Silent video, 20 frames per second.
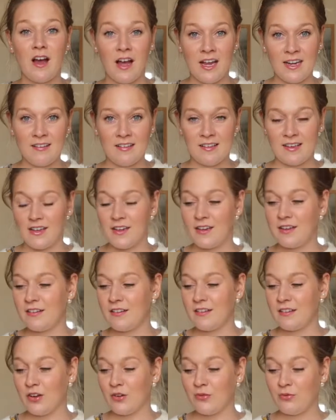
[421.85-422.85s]

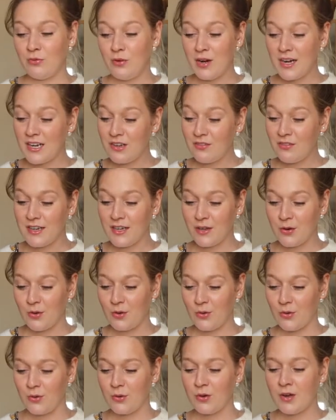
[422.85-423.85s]
Iceland, so really, really
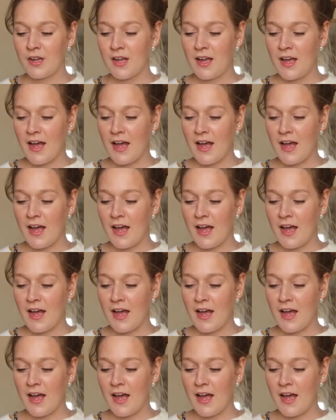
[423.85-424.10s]
cool.